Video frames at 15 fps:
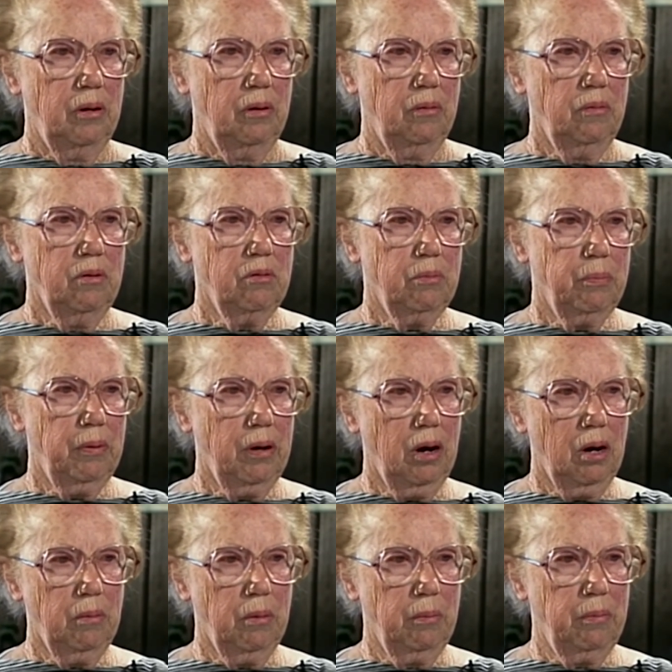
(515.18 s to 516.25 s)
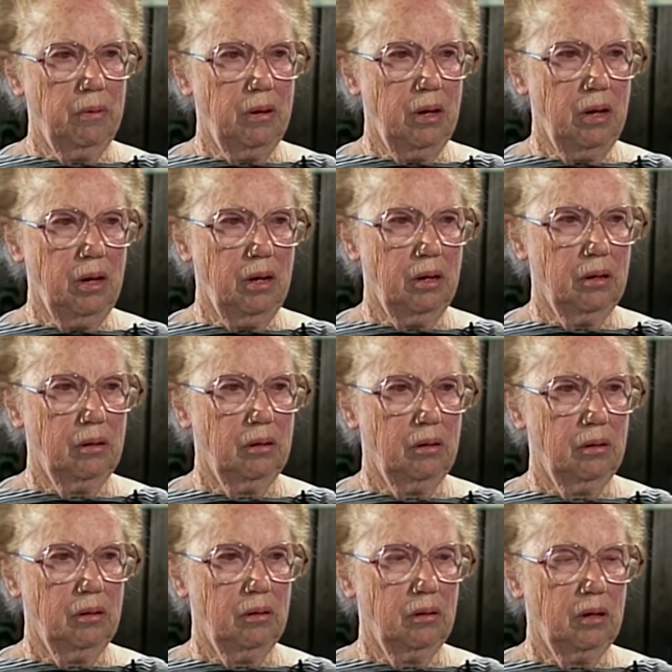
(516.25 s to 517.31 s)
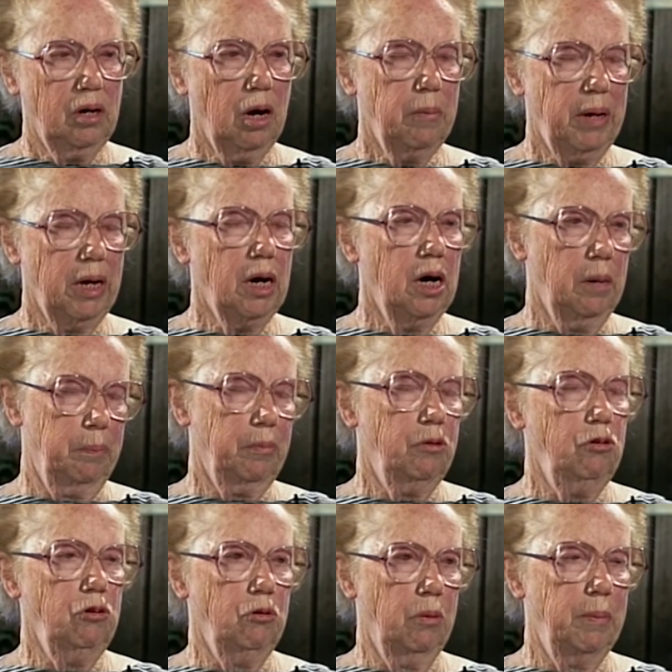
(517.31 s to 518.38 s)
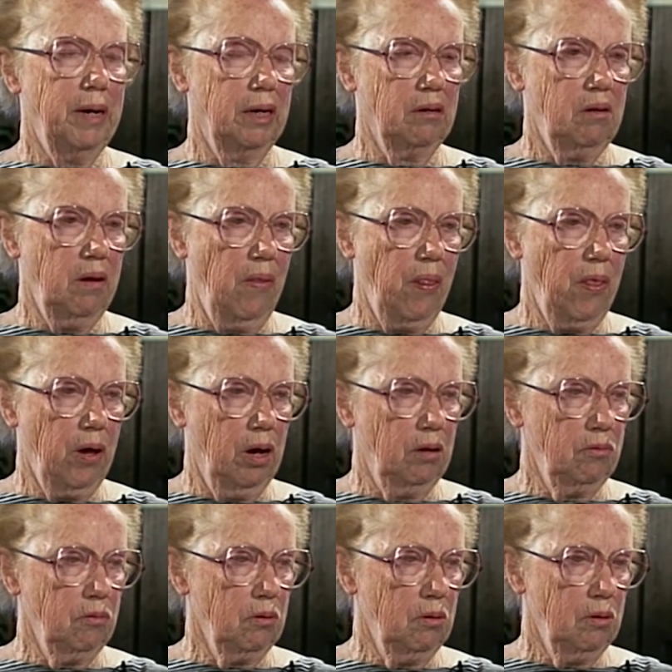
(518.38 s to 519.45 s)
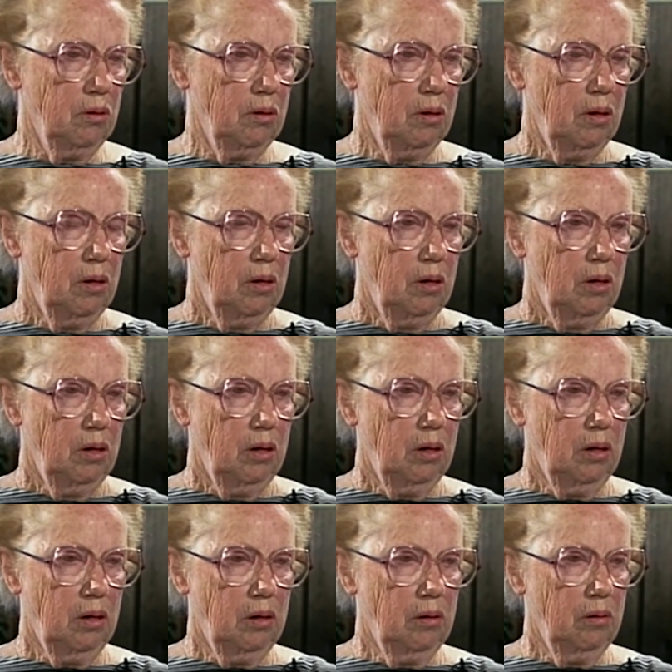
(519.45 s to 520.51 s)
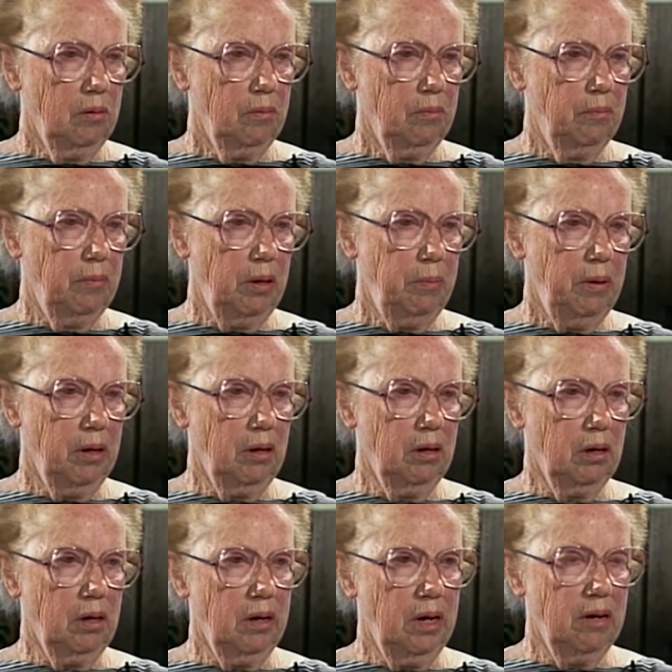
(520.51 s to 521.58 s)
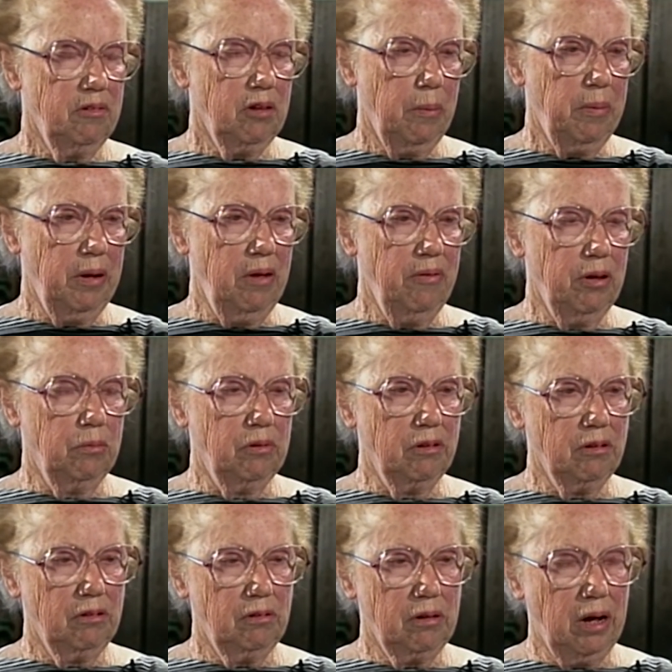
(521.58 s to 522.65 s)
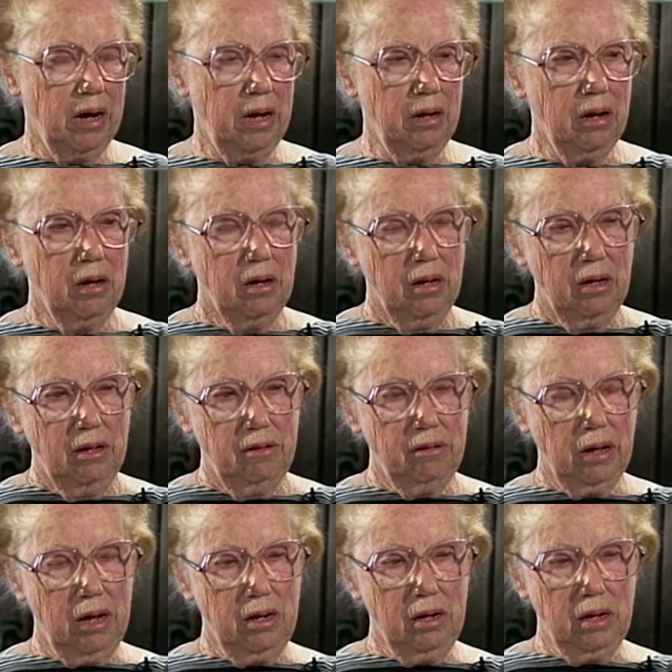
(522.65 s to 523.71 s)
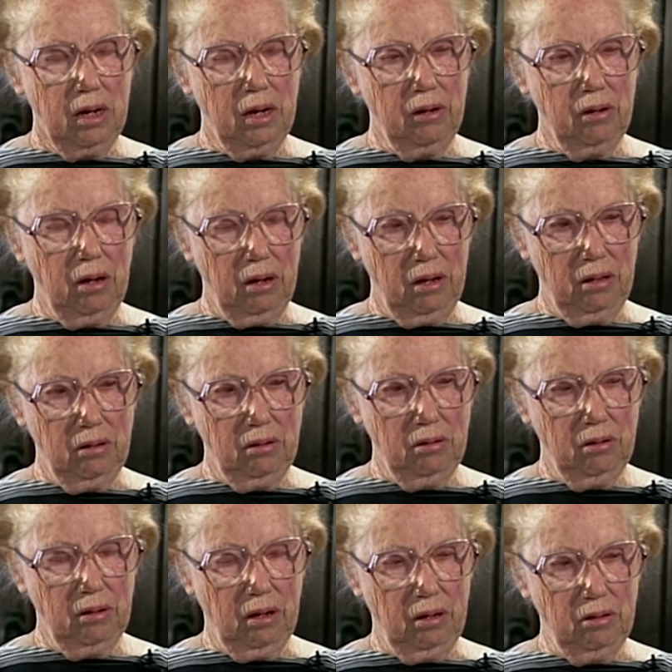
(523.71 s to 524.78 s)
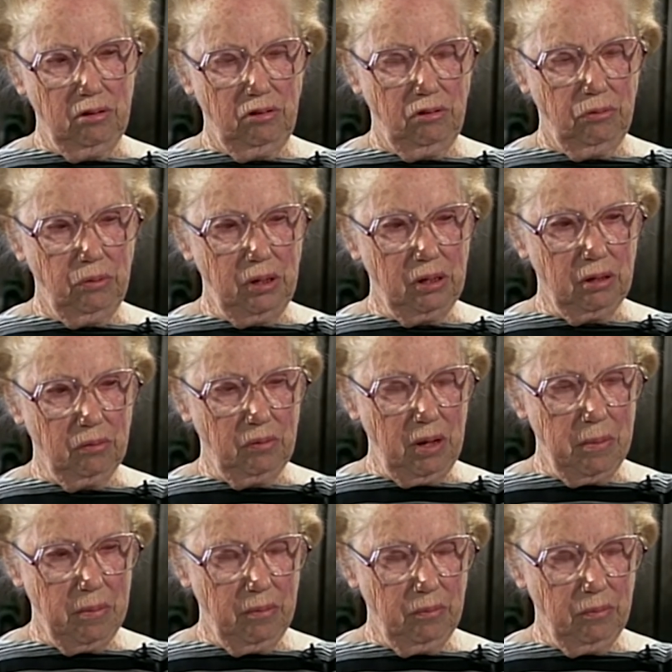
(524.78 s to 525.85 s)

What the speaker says: was probably coming up to about 10,000, maybe a little less. I believe there was a sign down on the street that we